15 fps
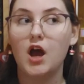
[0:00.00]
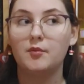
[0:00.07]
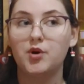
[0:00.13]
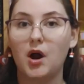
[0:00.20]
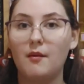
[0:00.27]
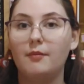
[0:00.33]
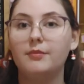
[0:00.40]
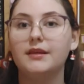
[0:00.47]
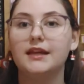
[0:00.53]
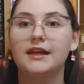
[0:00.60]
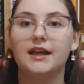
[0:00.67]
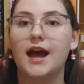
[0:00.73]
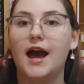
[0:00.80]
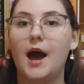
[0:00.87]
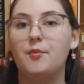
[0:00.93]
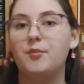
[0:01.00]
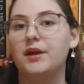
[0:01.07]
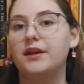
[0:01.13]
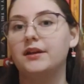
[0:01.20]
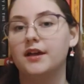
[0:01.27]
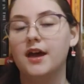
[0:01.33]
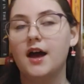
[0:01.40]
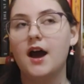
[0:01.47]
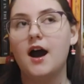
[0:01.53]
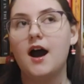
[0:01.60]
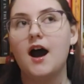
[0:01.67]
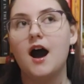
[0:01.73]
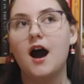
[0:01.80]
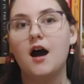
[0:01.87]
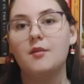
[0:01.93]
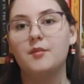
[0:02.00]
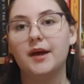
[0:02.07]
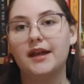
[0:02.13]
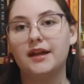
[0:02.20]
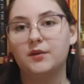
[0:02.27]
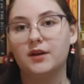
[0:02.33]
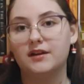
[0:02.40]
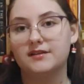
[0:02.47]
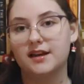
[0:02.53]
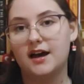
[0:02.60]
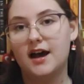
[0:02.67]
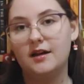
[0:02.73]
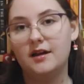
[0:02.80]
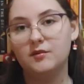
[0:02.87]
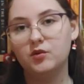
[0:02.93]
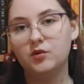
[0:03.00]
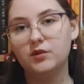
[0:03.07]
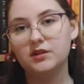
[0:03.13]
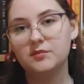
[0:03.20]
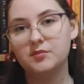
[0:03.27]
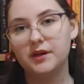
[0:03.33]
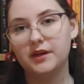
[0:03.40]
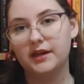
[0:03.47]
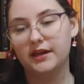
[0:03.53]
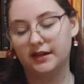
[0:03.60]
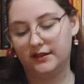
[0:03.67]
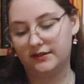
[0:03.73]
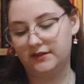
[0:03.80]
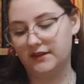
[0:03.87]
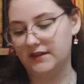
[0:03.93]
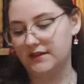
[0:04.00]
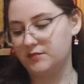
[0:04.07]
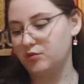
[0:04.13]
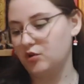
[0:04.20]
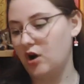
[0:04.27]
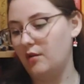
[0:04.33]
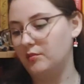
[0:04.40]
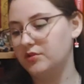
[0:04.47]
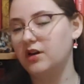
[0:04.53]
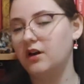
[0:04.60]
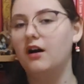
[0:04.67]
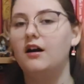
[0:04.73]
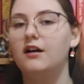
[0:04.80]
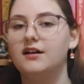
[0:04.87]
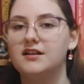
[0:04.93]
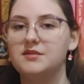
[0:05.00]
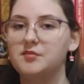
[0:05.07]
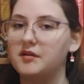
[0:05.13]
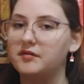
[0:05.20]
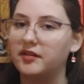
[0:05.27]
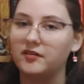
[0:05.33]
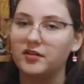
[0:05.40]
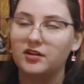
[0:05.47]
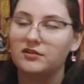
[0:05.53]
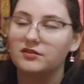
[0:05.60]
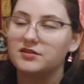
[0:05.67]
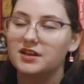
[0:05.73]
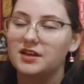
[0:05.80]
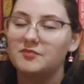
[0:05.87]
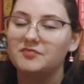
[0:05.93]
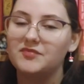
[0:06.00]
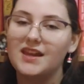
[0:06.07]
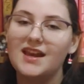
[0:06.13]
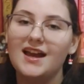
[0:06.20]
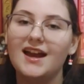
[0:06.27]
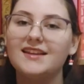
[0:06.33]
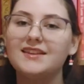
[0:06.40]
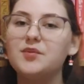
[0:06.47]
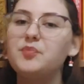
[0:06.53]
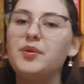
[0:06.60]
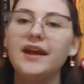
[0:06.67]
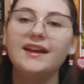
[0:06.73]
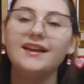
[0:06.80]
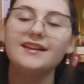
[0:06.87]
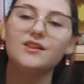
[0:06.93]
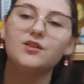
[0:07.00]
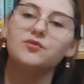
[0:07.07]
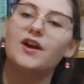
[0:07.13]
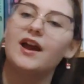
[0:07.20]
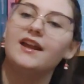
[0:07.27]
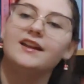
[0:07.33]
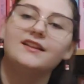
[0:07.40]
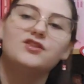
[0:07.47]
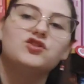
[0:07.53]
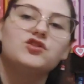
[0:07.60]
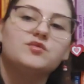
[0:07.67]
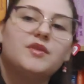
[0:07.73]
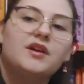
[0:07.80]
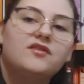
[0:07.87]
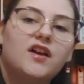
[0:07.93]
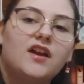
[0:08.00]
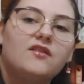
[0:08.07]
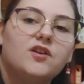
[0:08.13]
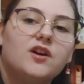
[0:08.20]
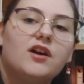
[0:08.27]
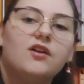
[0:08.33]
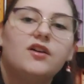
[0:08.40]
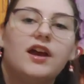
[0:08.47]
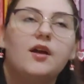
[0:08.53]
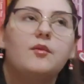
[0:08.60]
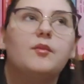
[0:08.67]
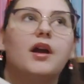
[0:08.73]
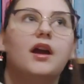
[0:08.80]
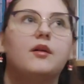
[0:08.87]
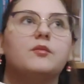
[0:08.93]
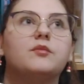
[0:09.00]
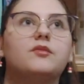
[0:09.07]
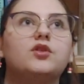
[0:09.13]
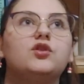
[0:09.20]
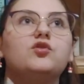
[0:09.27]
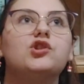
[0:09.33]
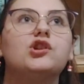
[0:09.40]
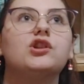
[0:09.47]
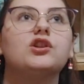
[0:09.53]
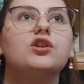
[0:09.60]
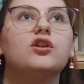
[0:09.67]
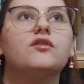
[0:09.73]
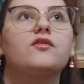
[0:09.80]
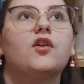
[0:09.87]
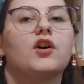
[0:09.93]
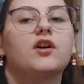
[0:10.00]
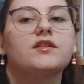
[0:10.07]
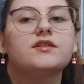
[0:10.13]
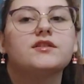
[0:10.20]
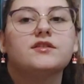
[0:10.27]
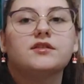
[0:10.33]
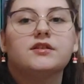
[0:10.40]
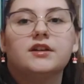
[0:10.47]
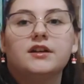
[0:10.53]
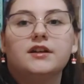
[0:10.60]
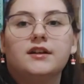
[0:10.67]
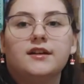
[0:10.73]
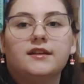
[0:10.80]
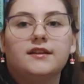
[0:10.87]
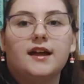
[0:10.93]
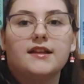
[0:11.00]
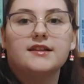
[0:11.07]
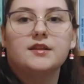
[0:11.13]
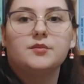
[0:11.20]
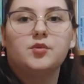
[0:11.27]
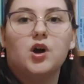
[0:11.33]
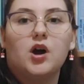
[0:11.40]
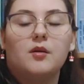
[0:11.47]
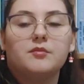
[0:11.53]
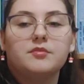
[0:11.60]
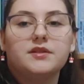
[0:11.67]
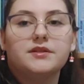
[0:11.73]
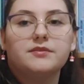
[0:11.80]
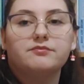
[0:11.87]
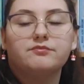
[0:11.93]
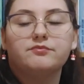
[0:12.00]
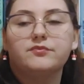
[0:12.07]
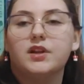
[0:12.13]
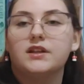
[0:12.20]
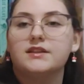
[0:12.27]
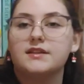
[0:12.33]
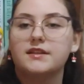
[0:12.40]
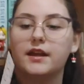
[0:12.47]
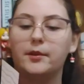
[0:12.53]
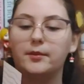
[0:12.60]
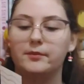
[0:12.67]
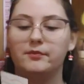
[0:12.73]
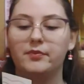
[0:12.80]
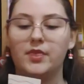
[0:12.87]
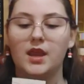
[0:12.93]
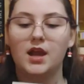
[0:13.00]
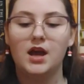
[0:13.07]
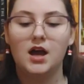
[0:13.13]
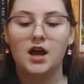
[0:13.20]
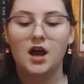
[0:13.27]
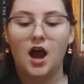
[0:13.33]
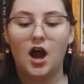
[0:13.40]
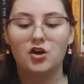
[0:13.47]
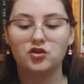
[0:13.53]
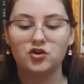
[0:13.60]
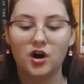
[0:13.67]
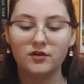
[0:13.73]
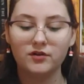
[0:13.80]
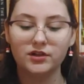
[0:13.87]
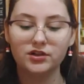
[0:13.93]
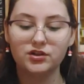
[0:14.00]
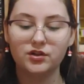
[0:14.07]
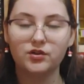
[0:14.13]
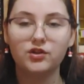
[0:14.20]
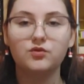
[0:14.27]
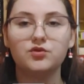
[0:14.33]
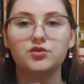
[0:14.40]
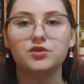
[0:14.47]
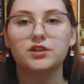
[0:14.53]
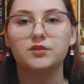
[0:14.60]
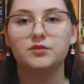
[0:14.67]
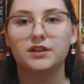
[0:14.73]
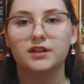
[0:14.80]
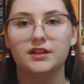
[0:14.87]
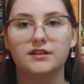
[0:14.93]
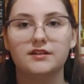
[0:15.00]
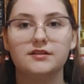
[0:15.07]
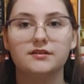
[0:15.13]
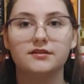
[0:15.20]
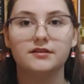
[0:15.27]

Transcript: probably going to happen. Uh, but anyways, I'm going to pick this prompt. Oh, it's my favorite color scheme. The pink and the red is just my favorite. Okay, wait, you should look first. That's the prompt. Let's see. A genre you don't usually read.